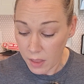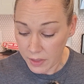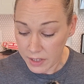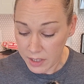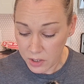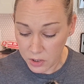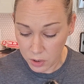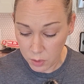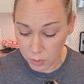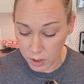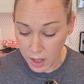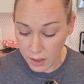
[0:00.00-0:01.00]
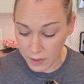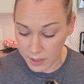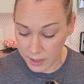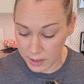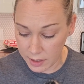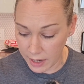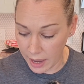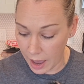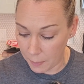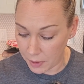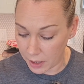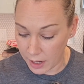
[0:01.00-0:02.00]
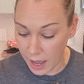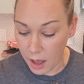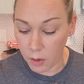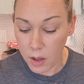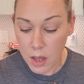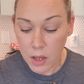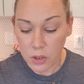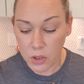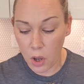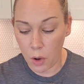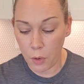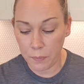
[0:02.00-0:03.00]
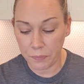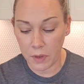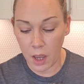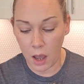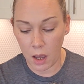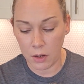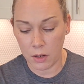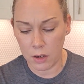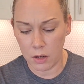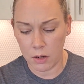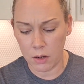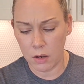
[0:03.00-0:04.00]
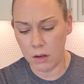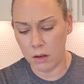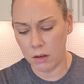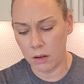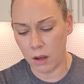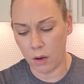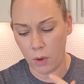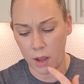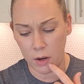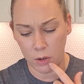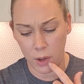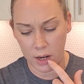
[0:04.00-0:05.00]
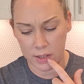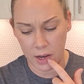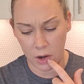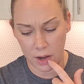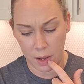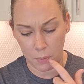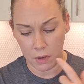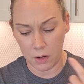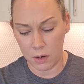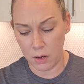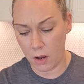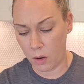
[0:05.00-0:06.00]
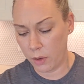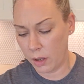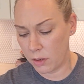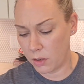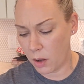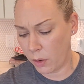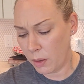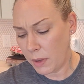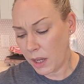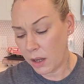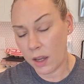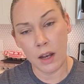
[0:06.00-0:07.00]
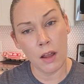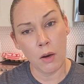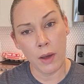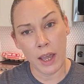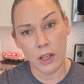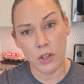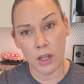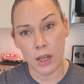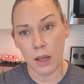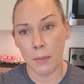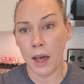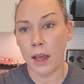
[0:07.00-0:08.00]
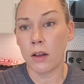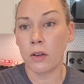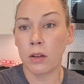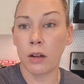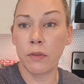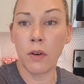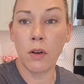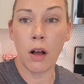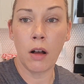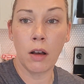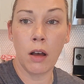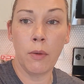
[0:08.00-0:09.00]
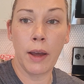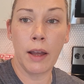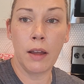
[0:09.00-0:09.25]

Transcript: This is soon. This is like happening now. So, uh, oh, I don't know how to say her name. No, Nohemi, N O H E M I. Hold on, phone call. Go away.